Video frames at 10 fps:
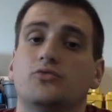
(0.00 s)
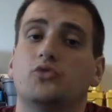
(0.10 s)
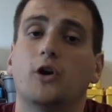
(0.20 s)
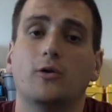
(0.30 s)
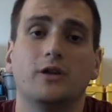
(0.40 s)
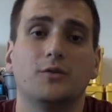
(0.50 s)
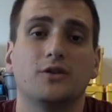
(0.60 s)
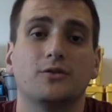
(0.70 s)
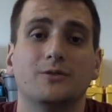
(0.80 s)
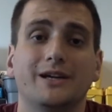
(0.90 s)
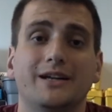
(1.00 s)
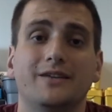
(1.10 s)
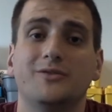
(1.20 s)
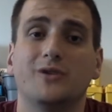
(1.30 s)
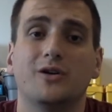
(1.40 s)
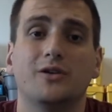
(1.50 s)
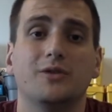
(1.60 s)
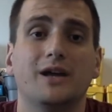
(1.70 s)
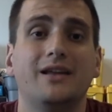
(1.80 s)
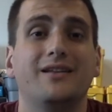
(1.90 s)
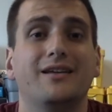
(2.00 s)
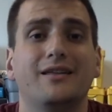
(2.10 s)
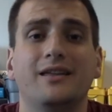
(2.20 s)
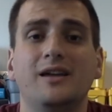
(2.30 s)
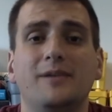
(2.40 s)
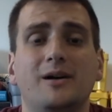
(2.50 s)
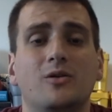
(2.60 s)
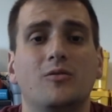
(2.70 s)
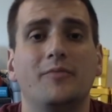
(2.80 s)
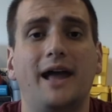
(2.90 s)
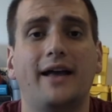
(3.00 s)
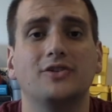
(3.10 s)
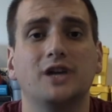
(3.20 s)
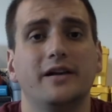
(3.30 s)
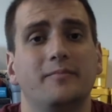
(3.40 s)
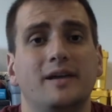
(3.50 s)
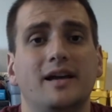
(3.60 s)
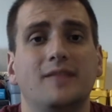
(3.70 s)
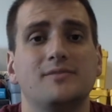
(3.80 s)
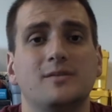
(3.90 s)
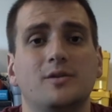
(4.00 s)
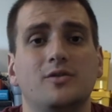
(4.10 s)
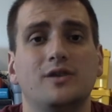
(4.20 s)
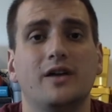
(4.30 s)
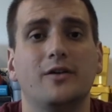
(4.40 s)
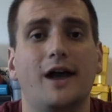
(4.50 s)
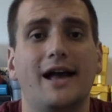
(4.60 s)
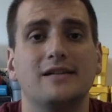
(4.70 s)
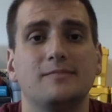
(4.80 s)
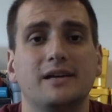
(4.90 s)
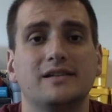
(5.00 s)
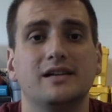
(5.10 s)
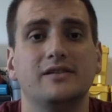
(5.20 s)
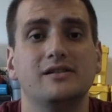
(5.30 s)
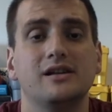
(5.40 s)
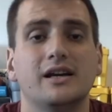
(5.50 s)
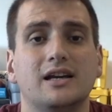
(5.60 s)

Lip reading: totally worth a read. If you've already read it, think about going back and trying to pick up some of those other aspects of it,